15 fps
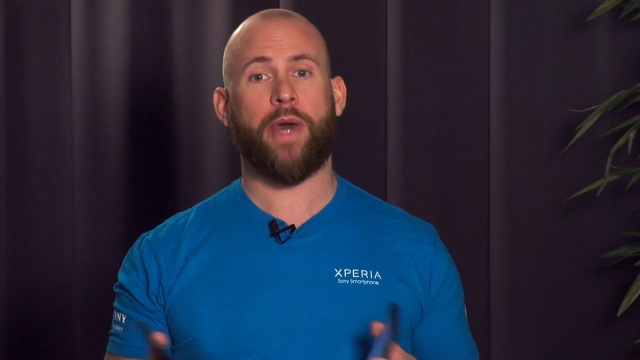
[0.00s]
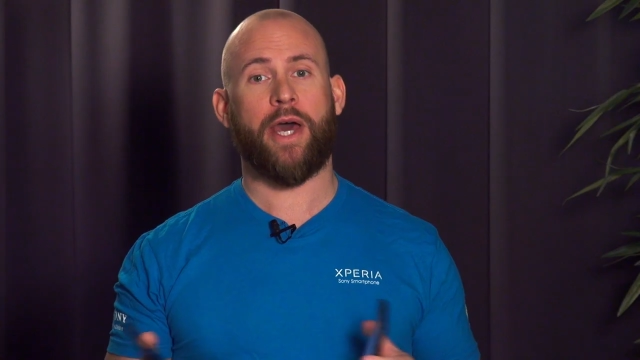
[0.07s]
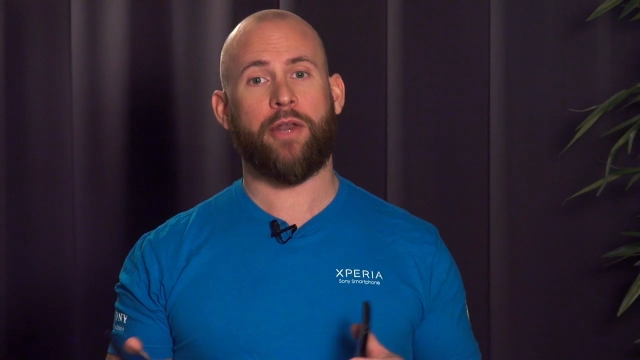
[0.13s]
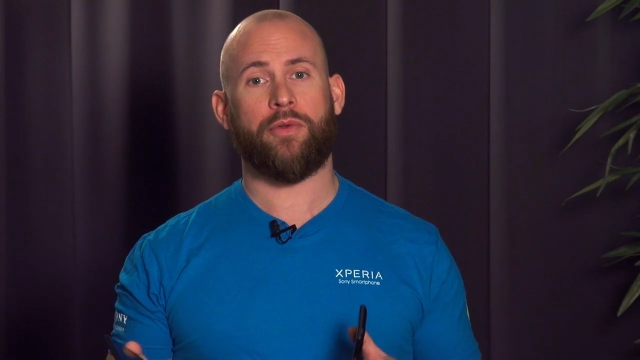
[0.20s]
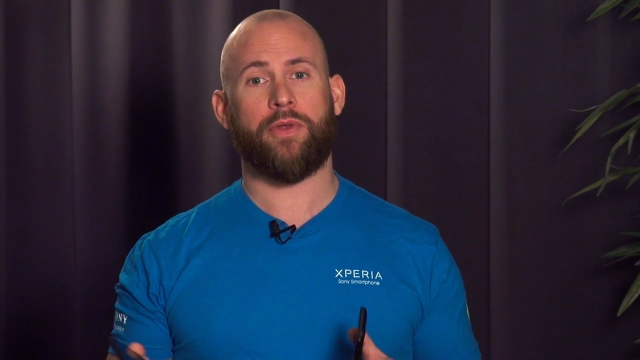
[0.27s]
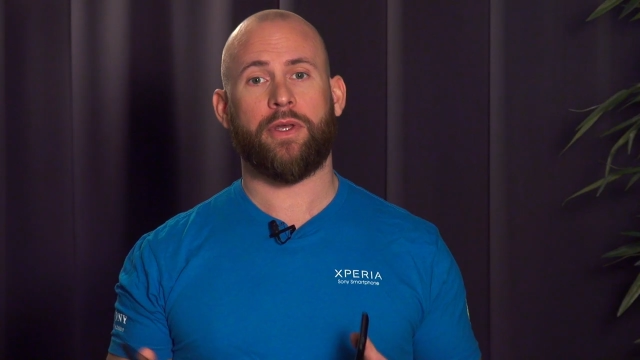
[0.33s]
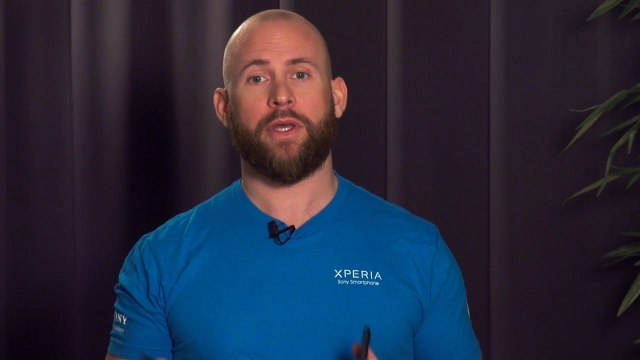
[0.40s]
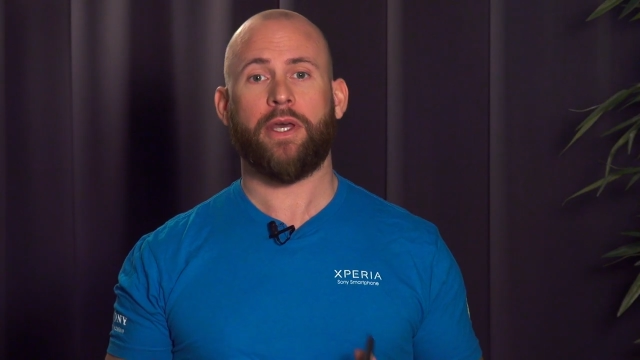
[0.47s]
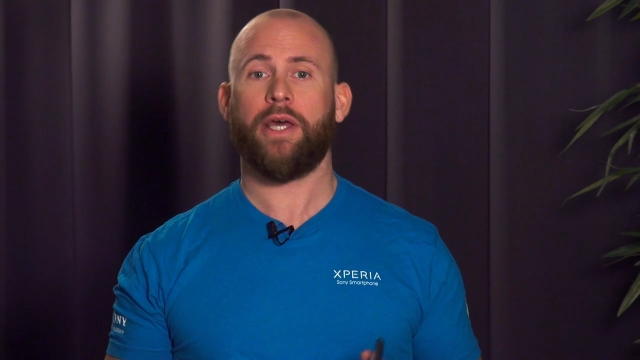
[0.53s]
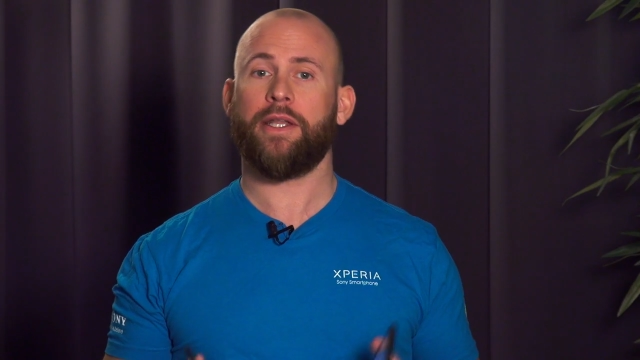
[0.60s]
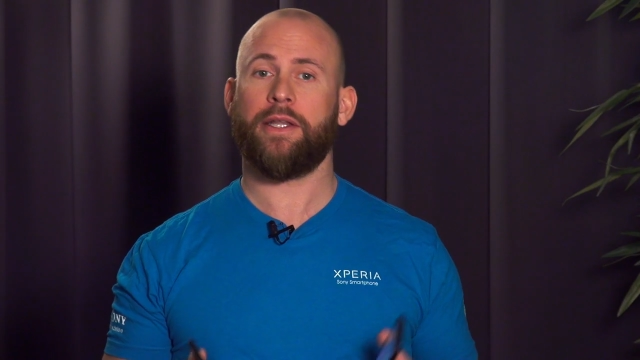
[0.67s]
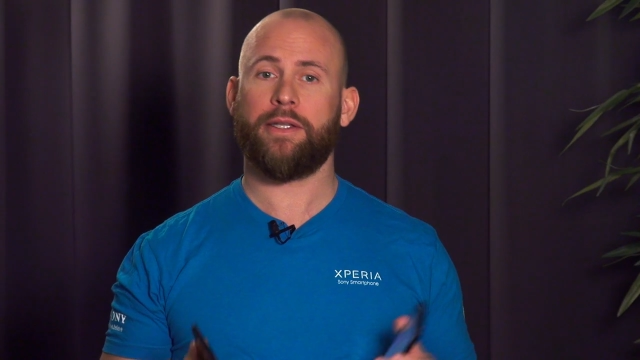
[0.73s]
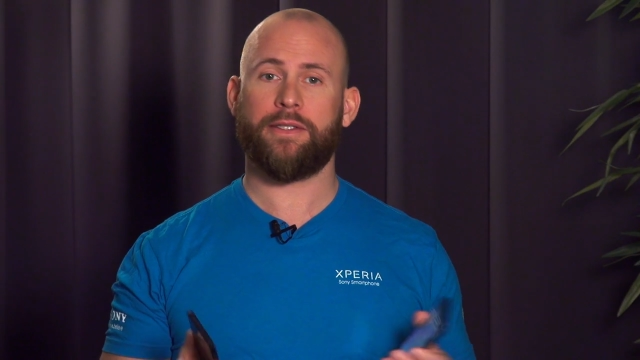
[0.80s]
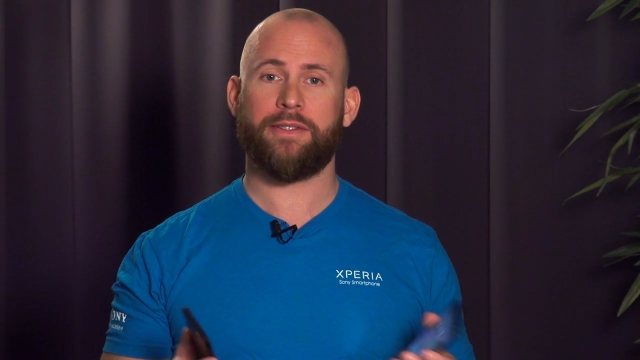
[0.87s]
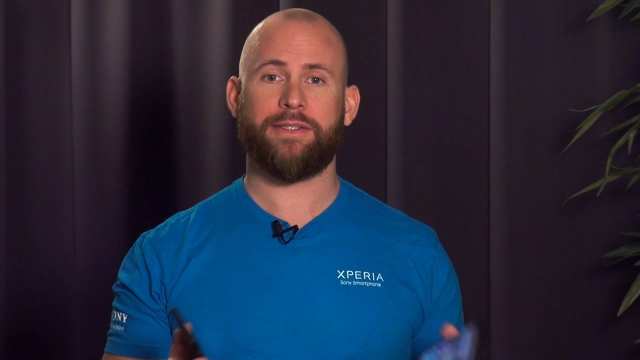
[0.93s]
battery and
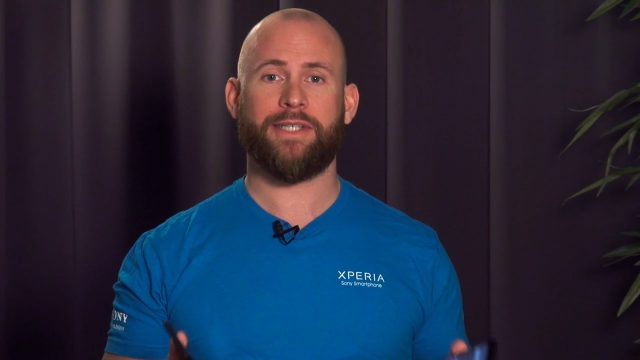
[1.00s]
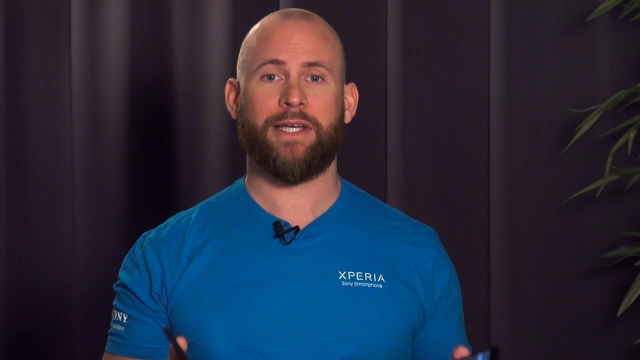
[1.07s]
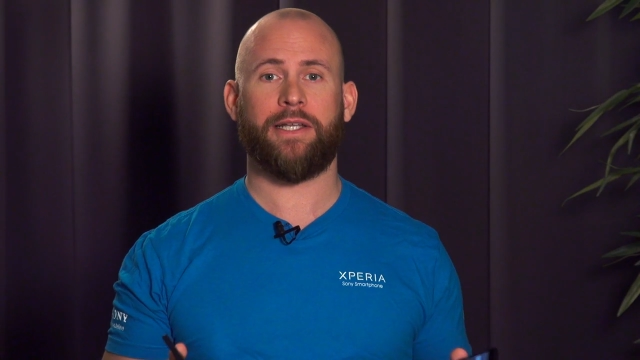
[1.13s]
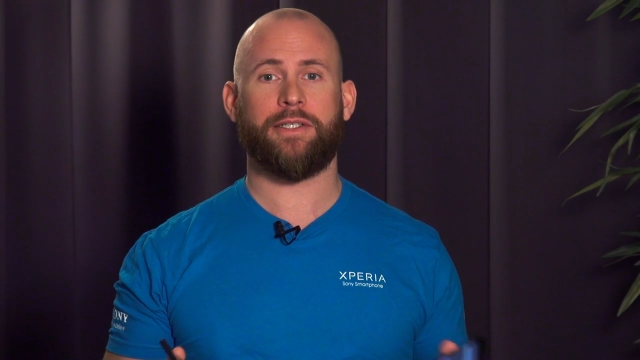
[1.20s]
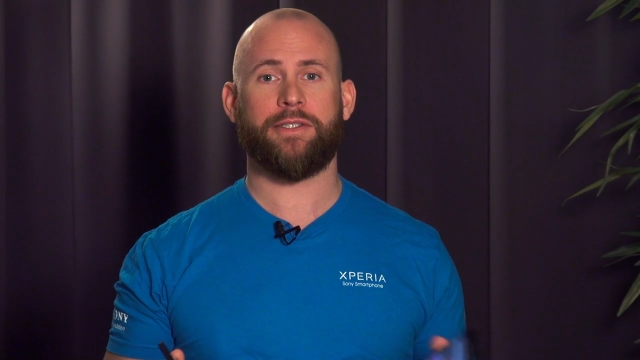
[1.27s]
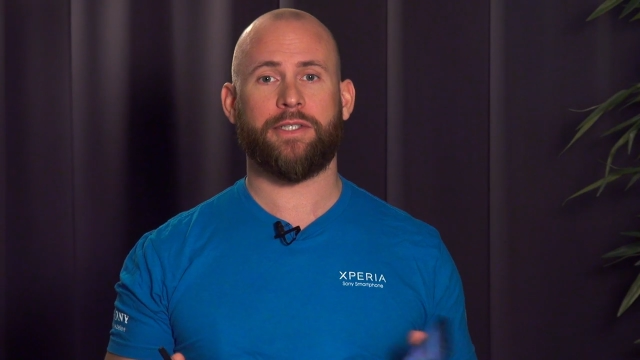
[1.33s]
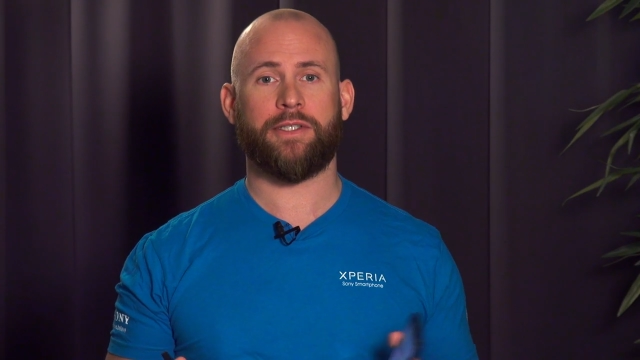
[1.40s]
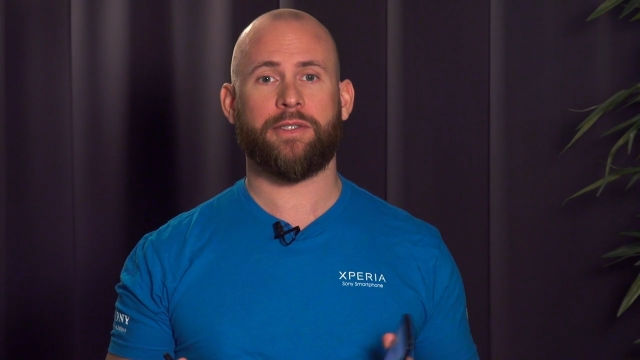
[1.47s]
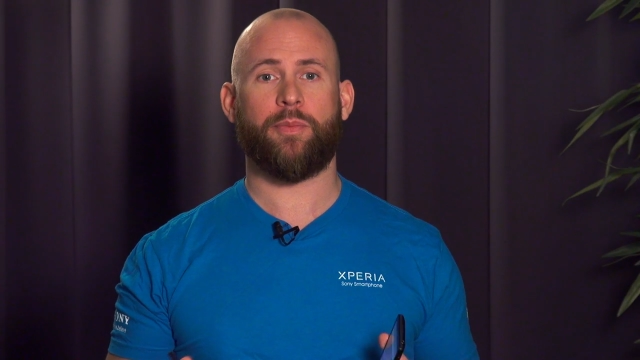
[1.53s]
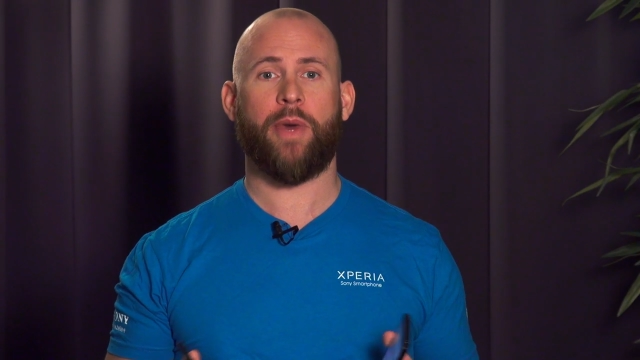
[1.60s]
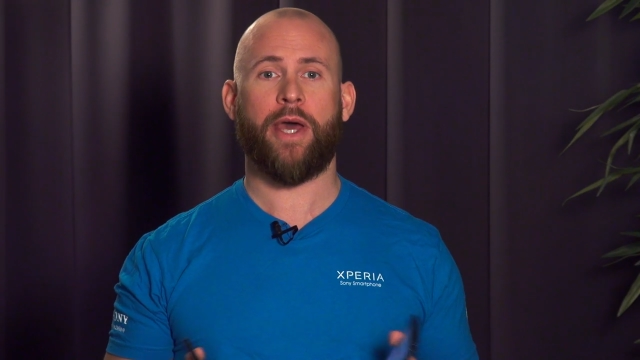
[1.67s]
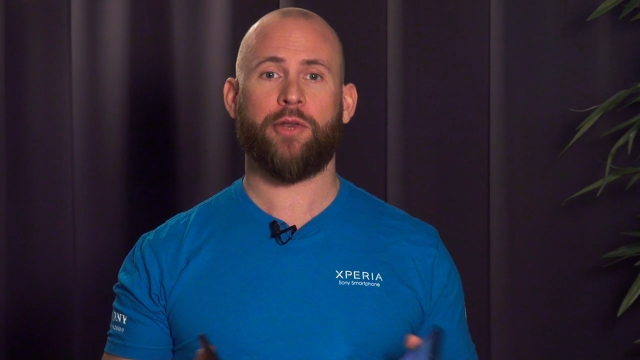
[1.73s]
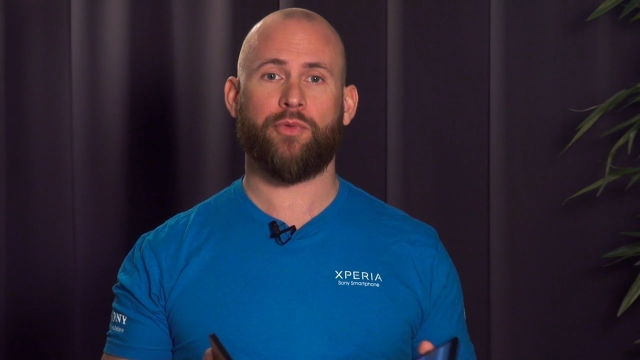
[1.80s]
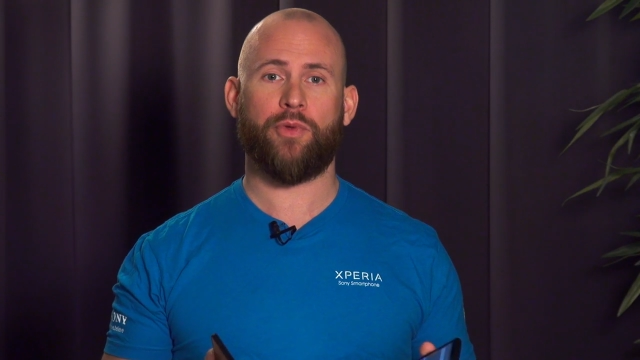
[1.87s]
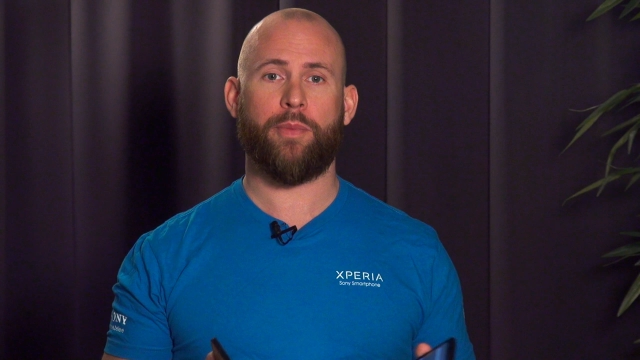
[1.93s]
intelligent battery